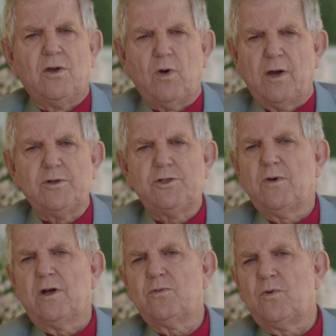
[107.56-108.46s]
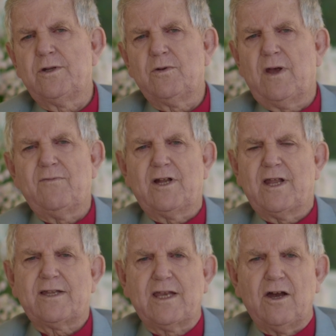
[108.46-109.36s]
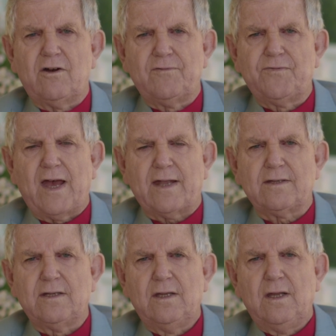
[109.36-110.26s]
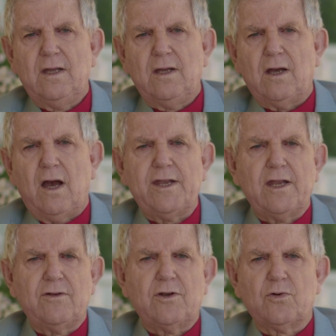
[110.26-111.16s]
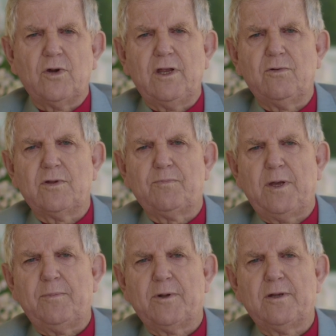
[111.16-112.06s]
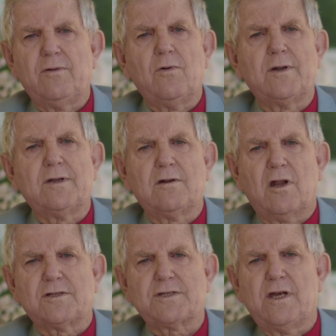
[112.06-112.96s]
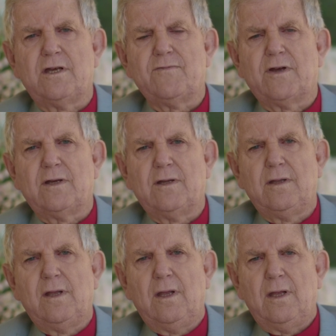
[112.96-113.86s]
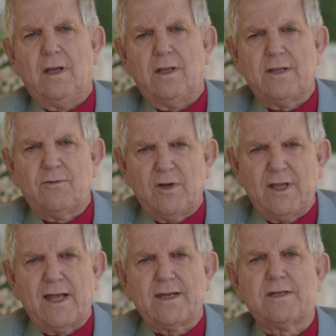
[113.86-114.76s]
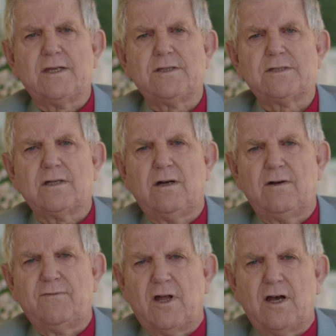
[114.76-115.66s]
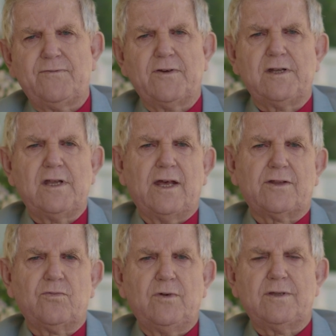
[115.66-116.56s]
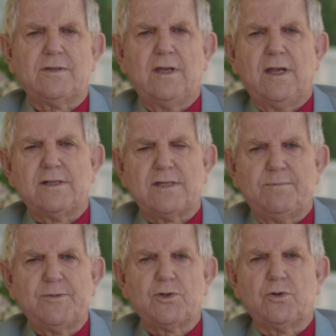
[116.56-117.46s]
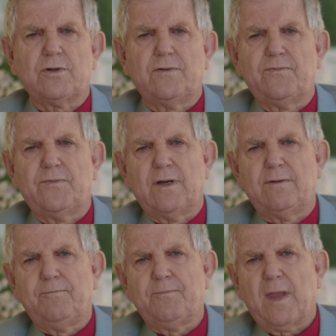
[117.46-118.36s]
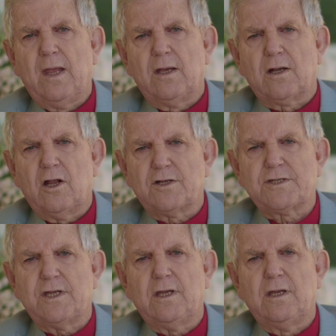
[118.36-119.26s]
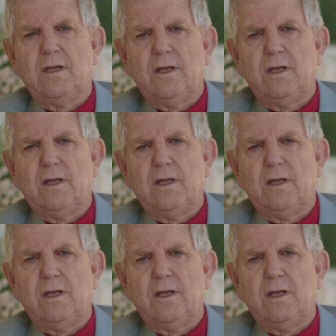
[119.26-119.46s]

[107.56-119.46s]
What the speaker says: Why would you want to ever let go of that? I don't agree with people who want to gloss over the realities of life and death with some sort of glossy